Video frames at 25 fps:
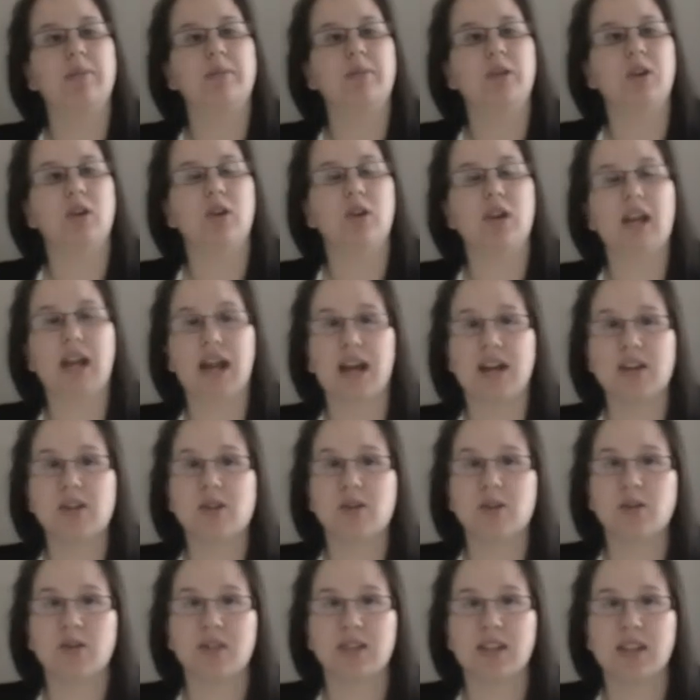you know,
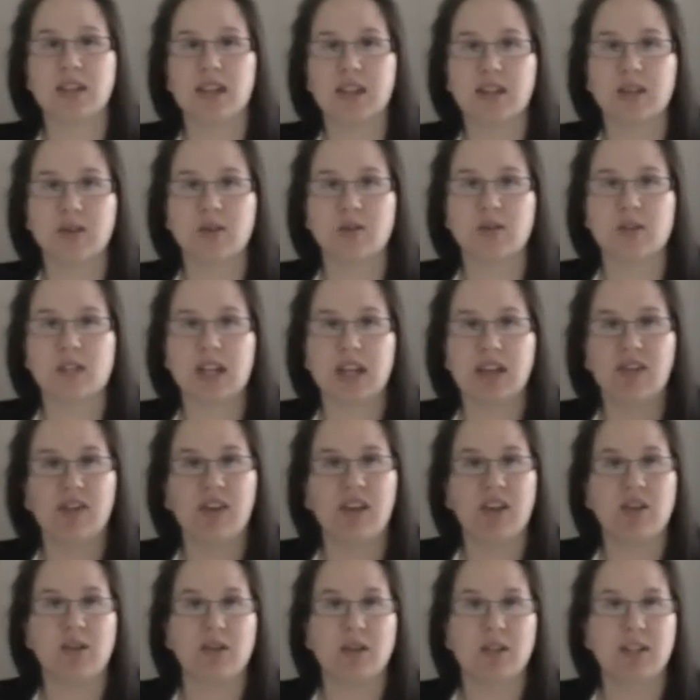cartoons and things on
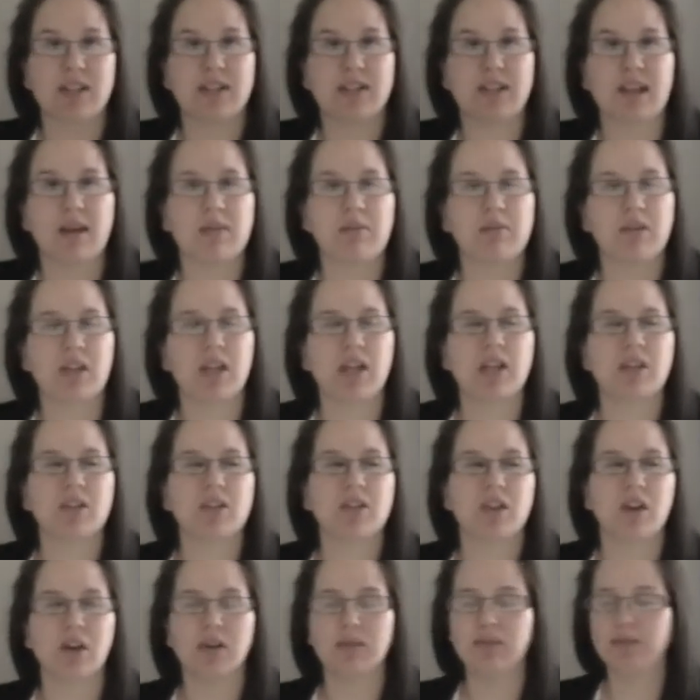TV doing the same thing.
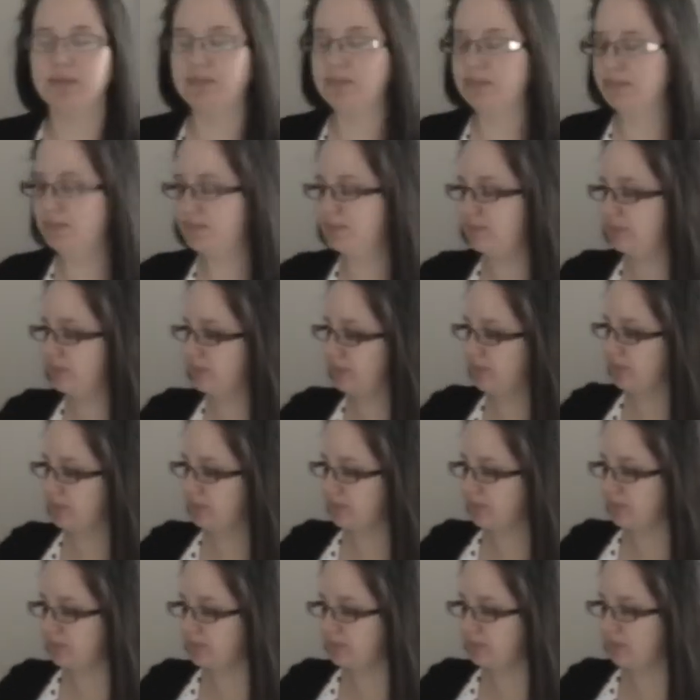So
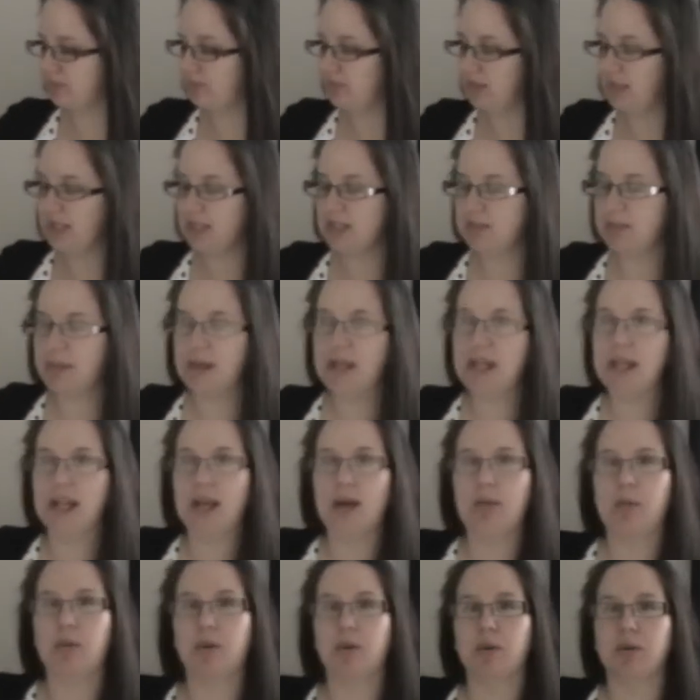he's picking
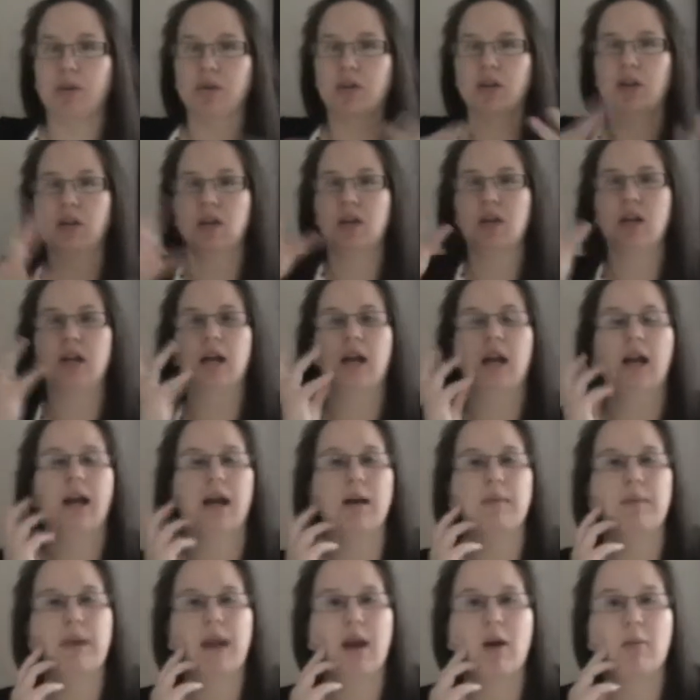up on
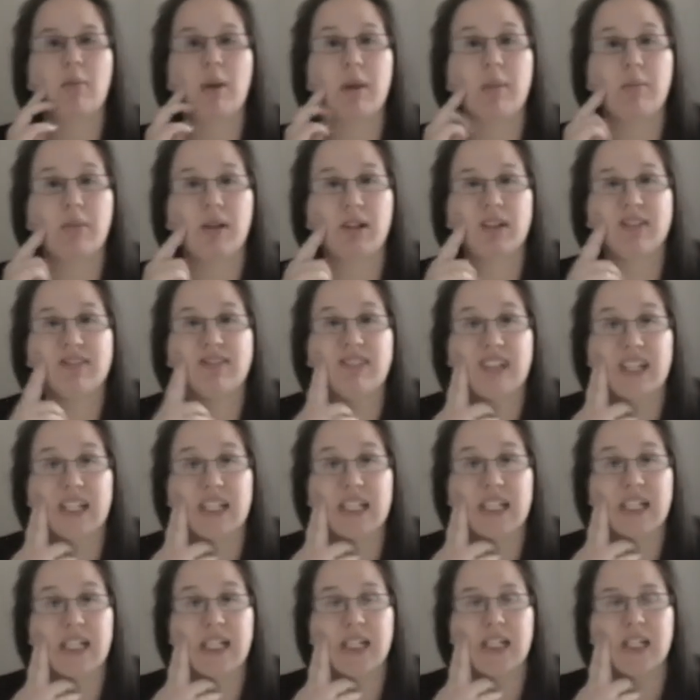how people are
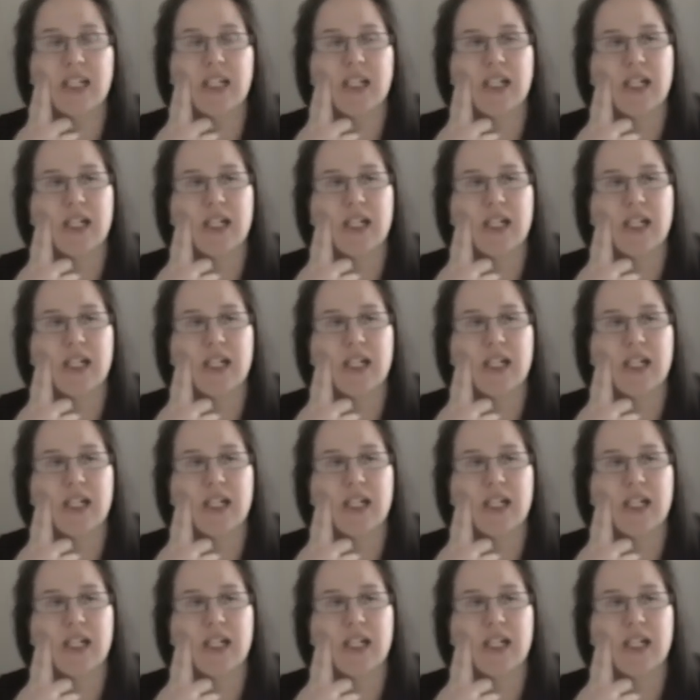feeling,